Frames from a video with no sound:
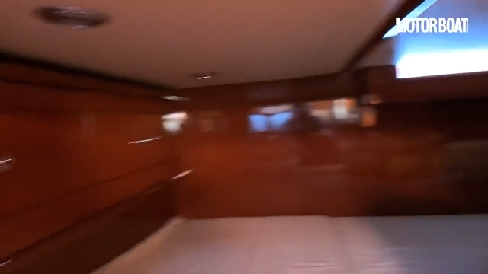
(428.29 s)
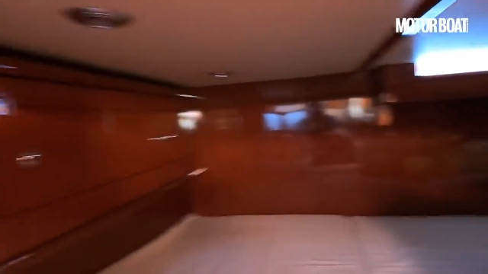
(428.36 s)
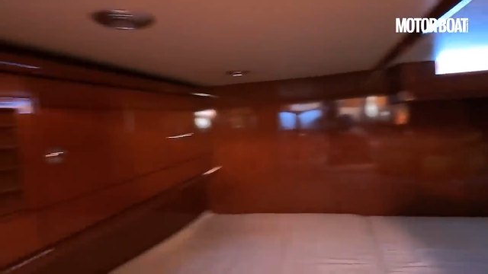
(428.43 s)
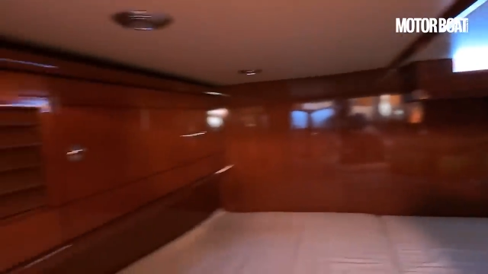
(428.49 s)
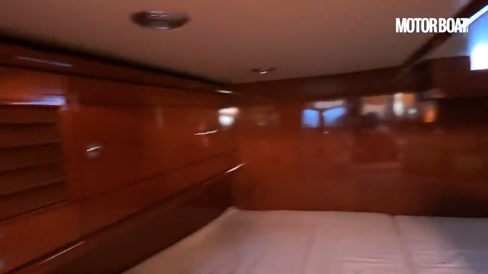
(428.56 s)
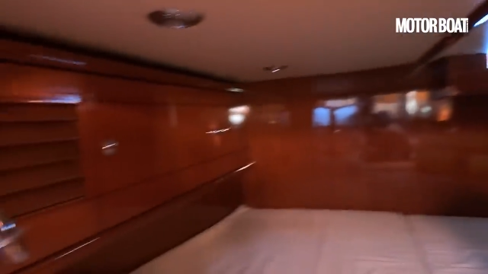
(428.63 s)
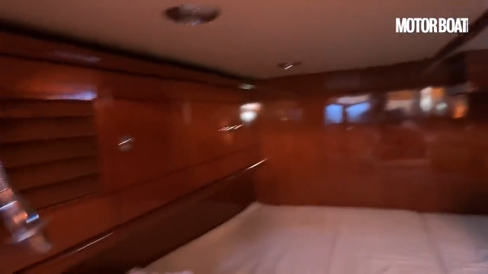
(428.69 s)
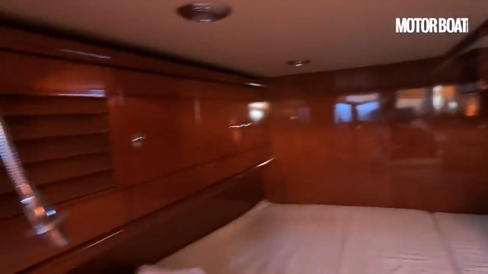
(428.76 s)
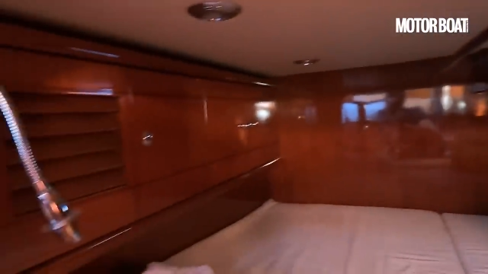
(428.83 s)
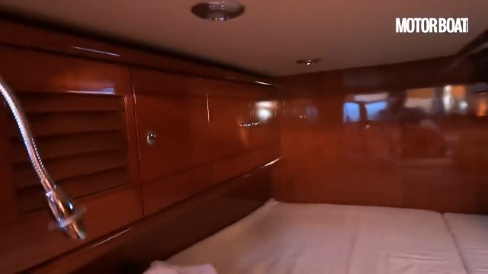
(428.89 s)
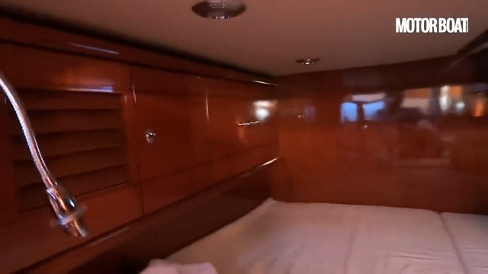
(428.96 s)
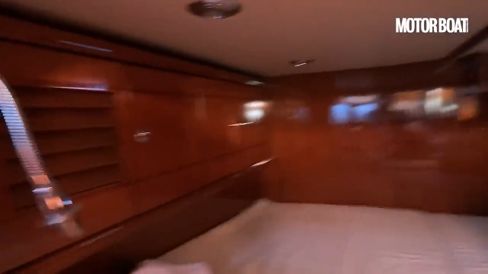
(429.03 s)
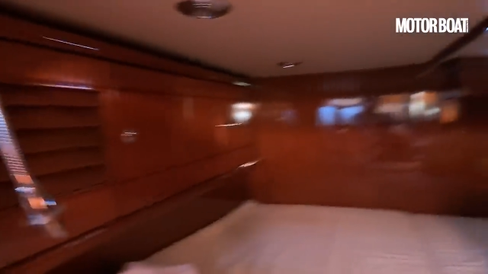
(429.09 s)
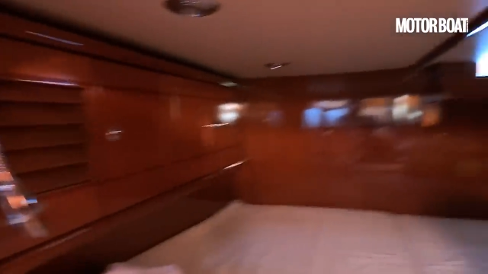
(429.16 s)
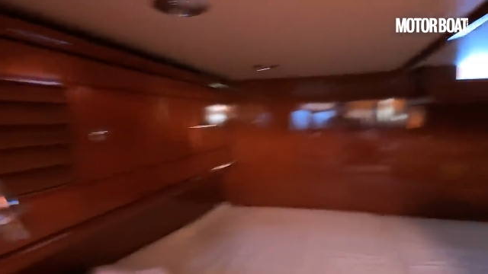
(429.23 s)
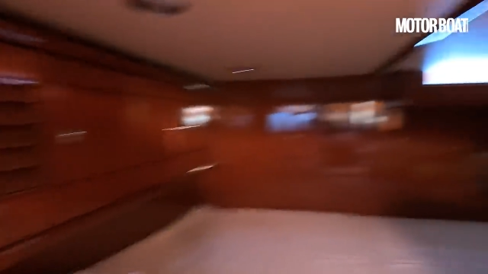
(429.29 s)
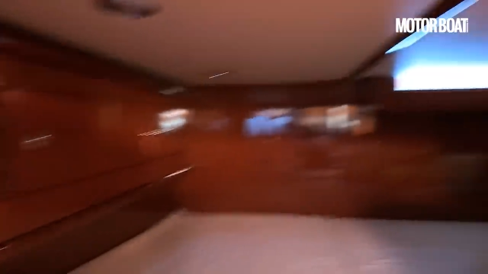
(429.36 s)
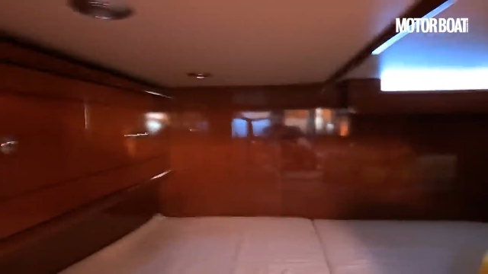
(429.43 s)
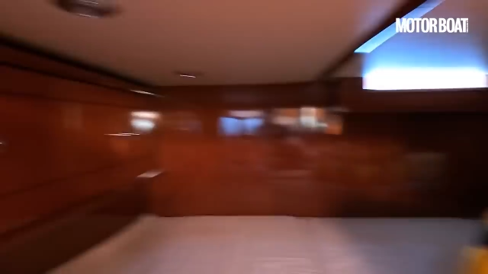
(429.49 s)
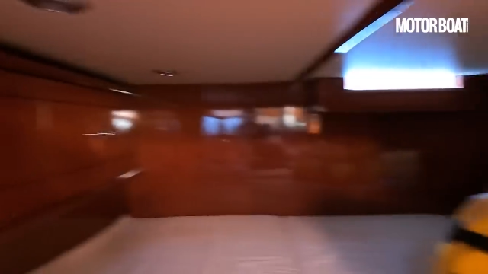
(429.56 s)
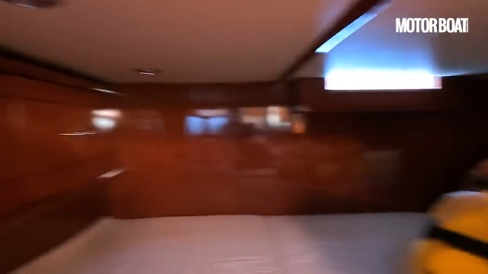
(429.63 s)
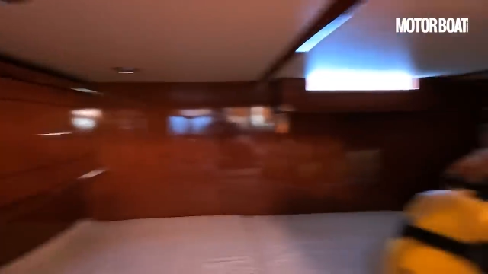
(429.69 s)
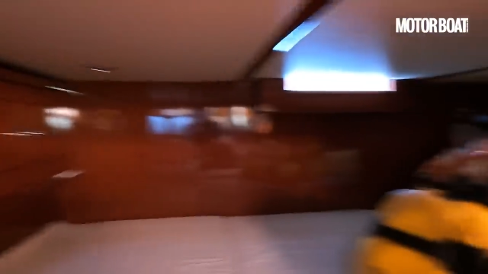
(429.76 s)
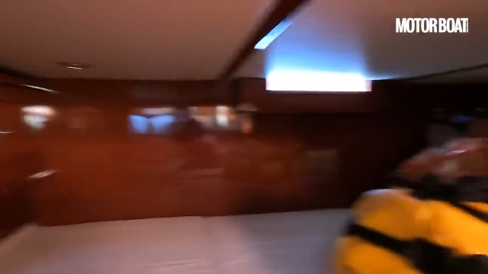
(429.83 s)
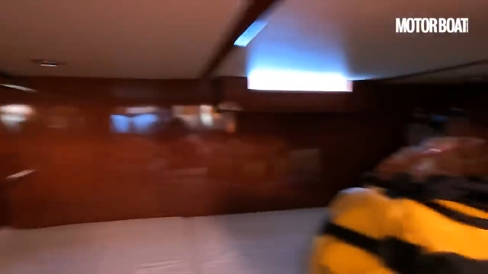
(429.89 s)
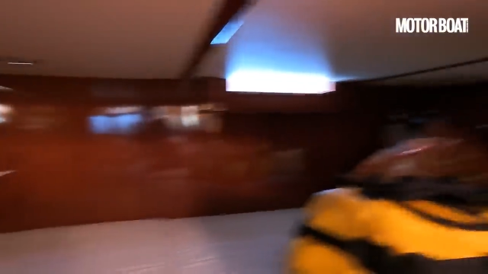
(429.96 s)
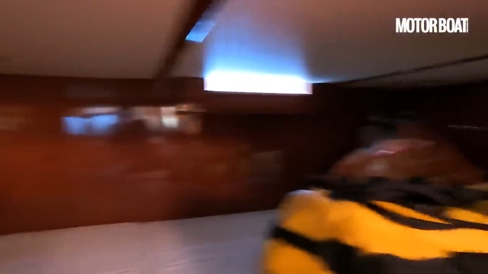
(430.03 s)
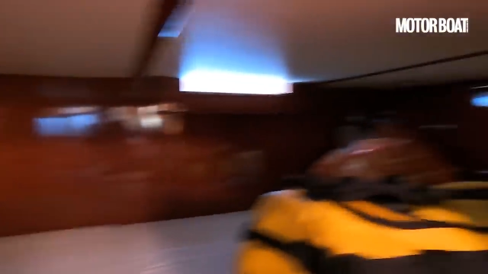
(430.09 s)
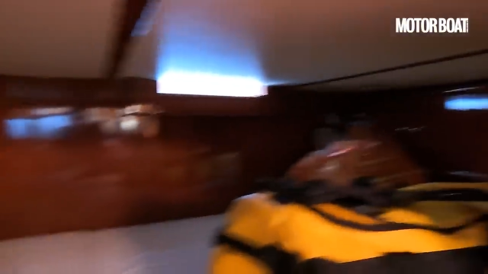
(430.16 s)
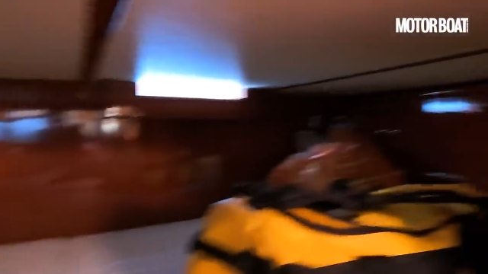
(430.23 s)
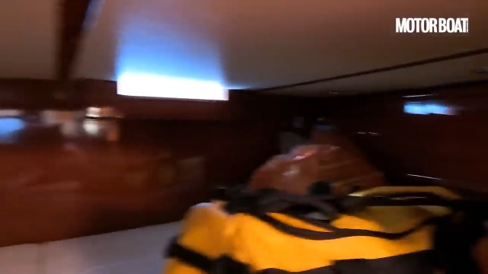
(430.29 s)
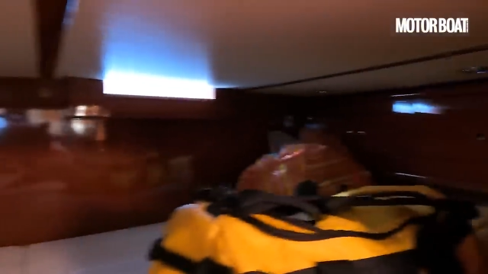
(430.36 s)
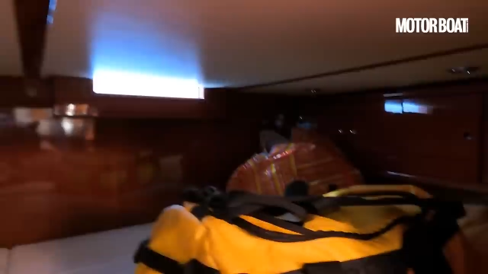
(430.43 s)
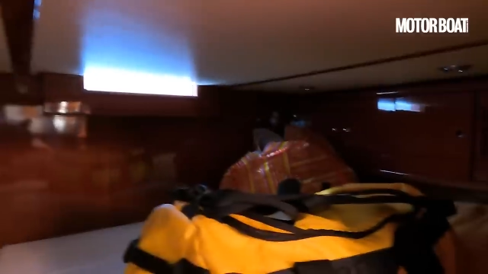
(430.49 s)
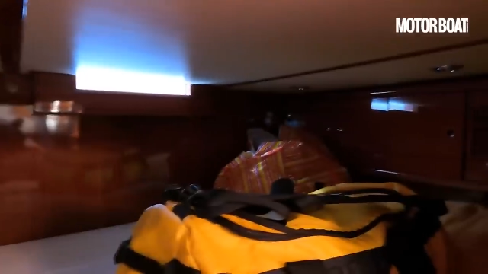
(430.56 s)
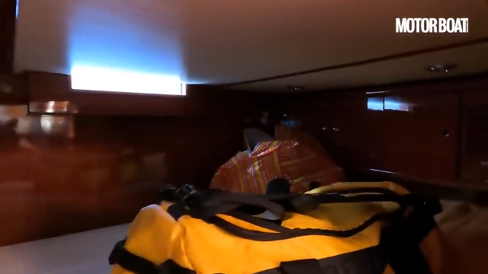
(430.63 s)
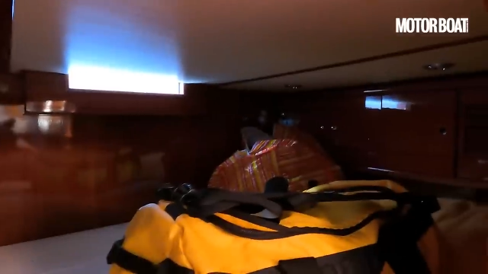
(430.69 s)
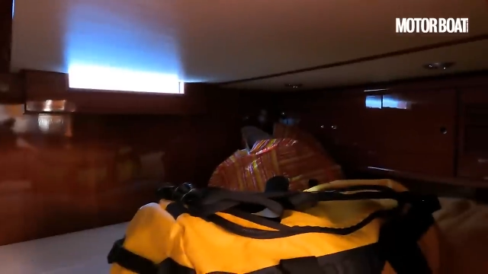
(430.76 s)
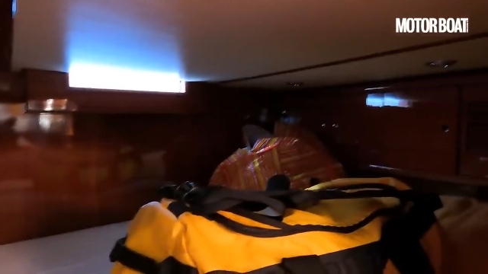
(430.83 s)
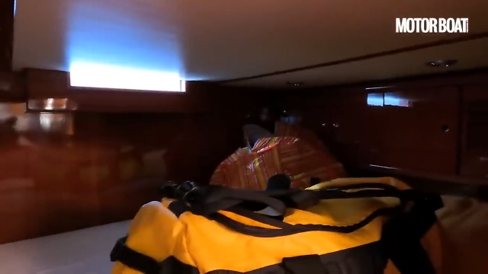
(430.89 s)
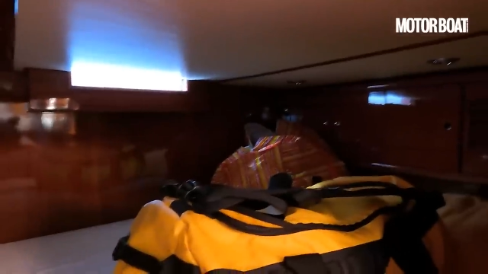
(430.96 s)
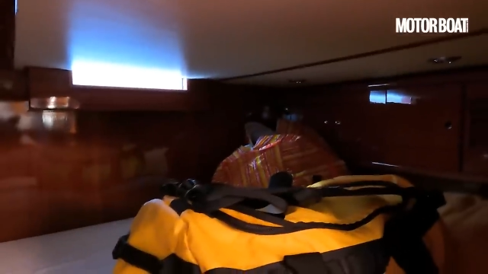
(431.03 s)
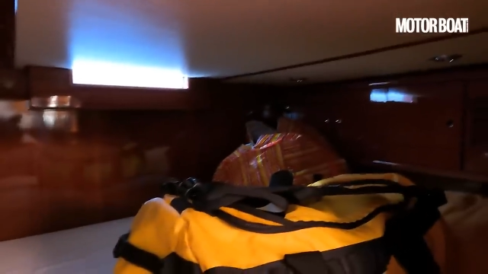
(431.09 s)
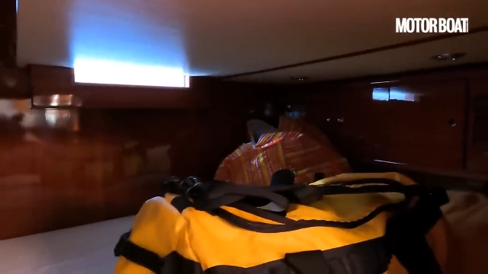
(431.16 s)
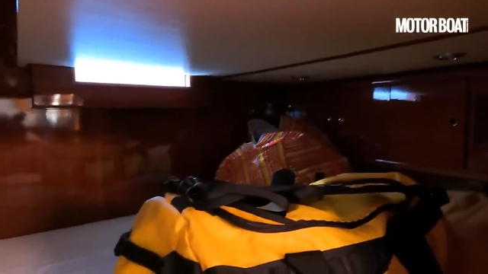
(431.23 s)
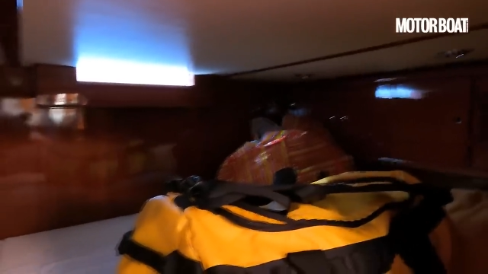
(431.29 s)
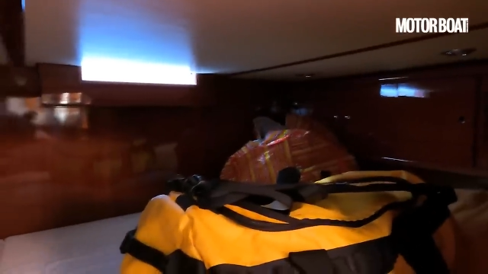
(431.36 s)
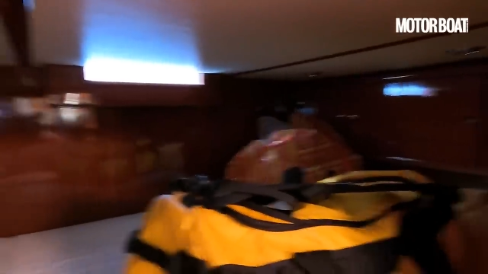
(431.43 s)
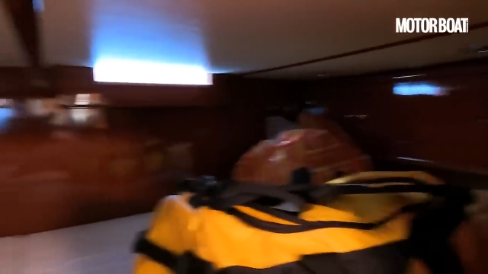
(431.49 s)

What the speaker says: (no speaker visible)